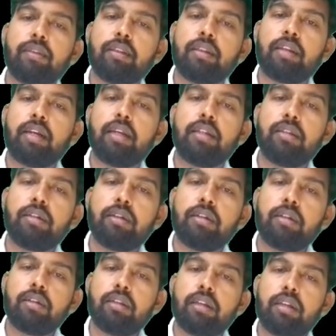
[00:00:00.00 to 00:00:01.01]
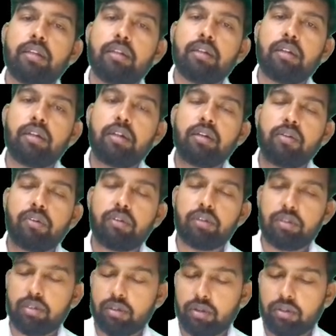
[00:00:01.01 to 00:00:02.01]
That is, there is a
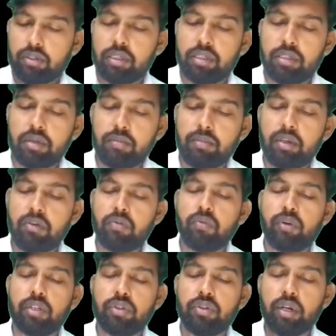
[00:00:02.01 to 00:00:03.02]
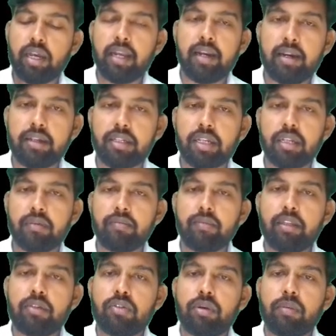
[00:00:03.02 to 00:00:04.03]
systemic vasodilatation.
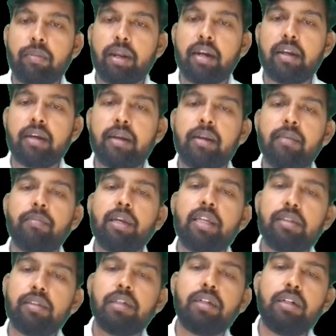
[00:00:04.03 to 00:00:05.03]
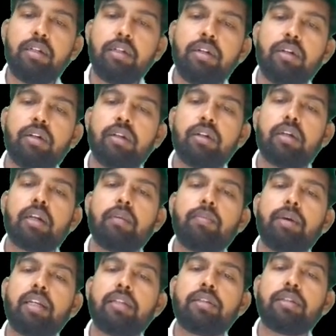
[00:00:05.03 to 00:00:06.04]
So blood remains into
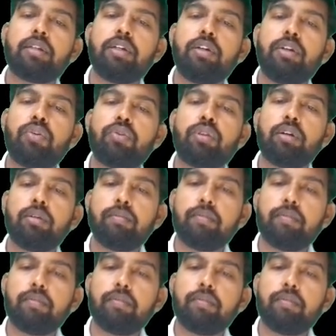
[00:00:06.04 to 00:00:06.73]
the